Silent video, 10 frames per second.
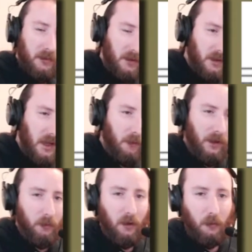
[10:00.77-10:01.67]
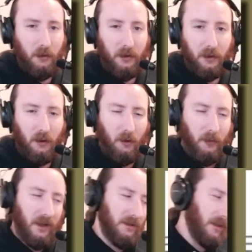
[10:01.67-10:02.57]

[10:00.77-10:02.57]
segueing properly. The harmony is not